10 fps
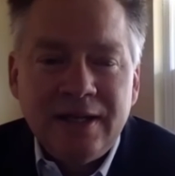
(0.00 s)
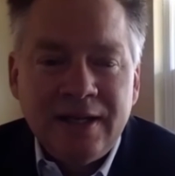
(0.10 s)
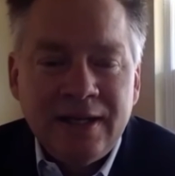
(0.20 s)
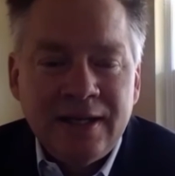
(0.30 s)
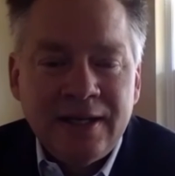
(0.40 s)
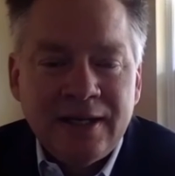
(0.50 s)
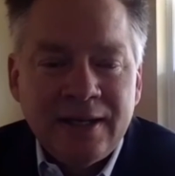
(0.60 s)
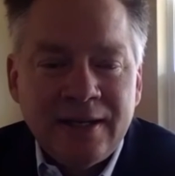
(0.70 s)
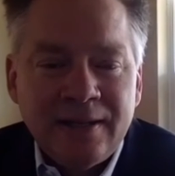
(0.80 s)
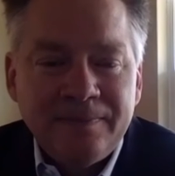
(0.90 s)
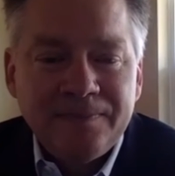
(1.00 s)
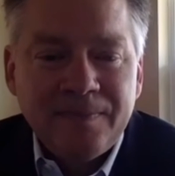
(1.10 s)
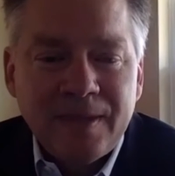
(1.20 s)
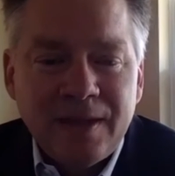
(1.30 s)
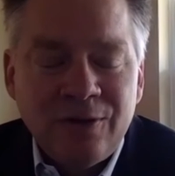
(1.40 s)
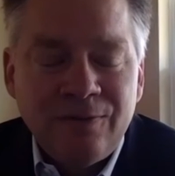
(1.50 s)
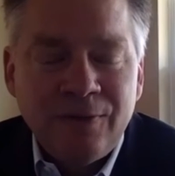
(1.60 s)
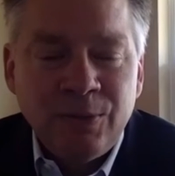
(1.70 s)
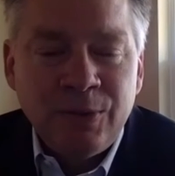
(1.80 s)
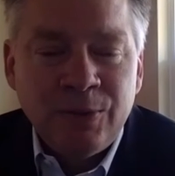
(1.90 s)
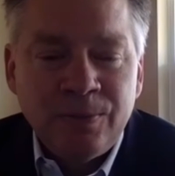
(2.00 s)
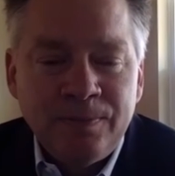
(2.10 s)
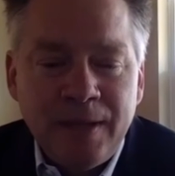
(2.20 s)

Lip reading: And hopefully we will